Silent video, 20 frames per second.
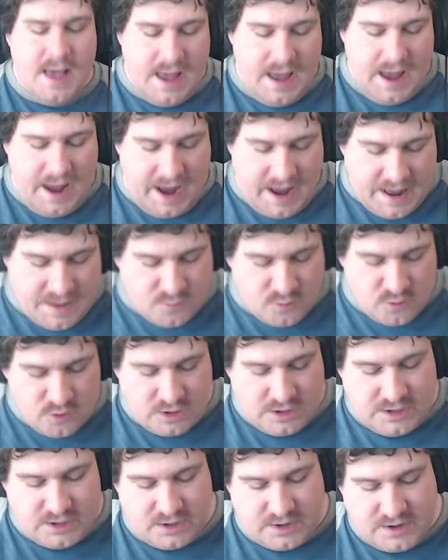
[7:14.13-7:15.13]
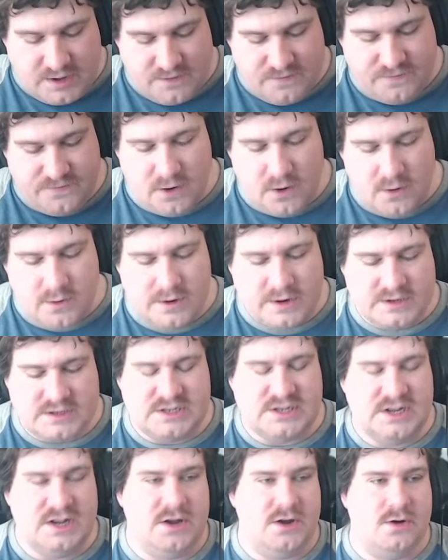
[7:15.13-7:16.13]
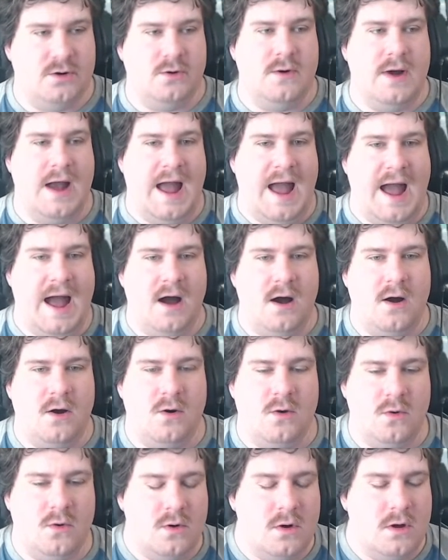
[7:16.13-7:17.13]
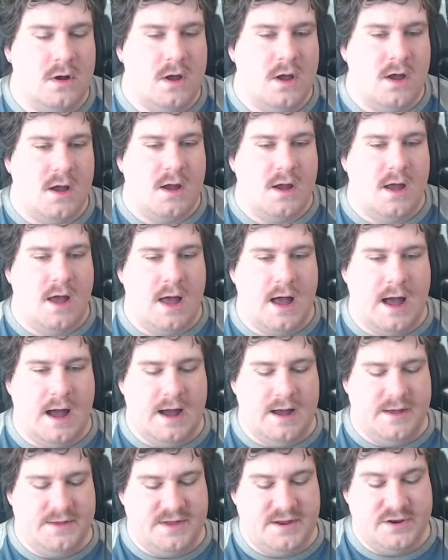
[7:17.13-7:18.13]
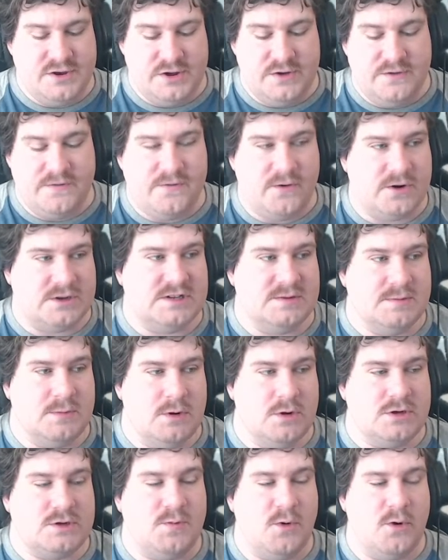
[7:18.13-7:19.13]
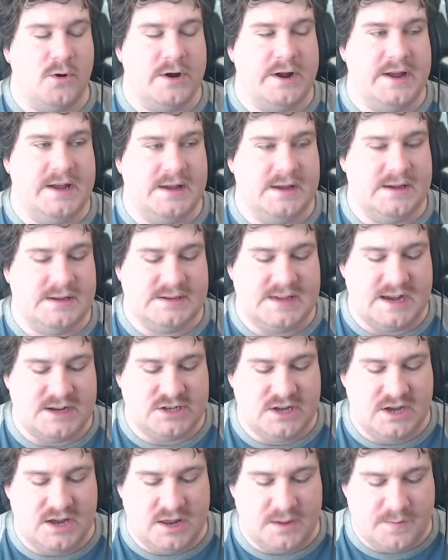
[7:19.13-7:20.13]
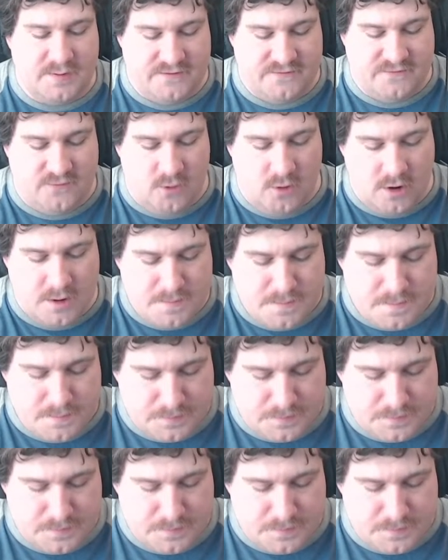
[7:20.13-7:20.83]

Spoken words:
And I'm really looking forward to how the new Forza Motorsport is actually going to perform.